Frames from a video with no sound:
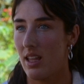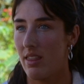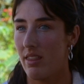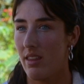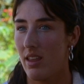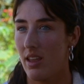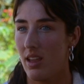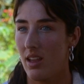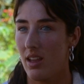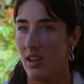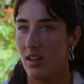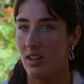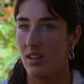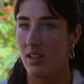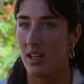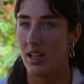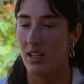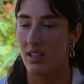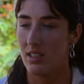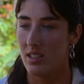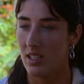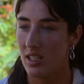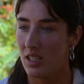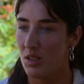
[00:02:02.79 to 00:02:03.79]
and then
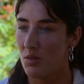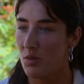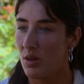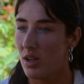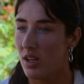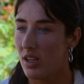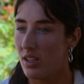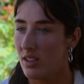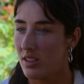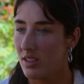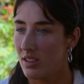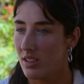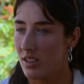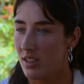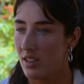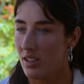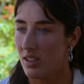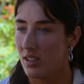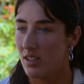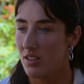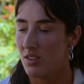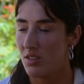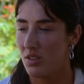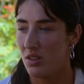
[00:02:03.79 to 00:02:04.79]
Antigua
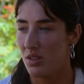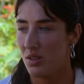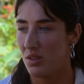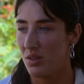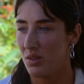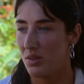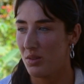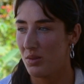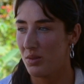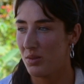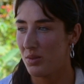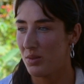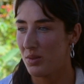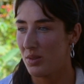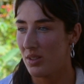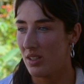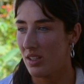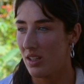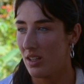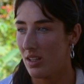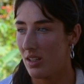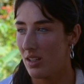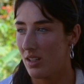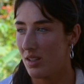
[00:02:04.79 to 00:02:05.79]
to
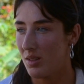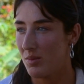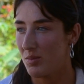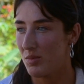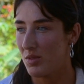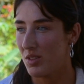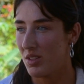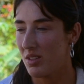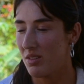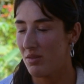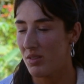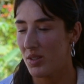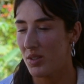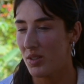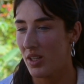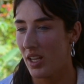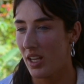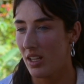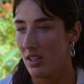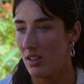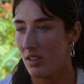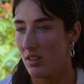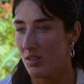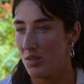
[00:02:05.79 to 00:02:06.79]
do the
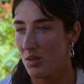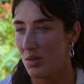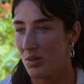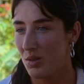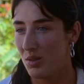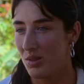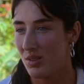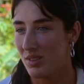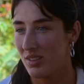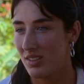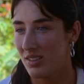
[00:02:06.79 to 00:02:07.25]
volcano tour.